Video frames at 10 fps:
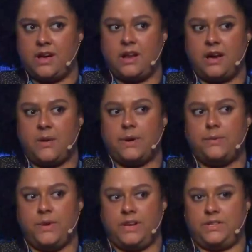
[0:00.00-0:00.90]

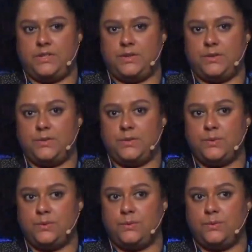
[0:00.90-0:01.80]
allowed me
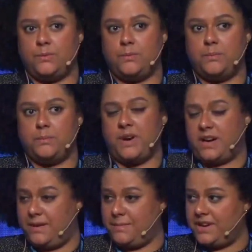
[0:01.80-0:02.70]
to
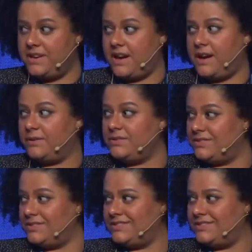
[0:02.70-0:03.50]
buy my house.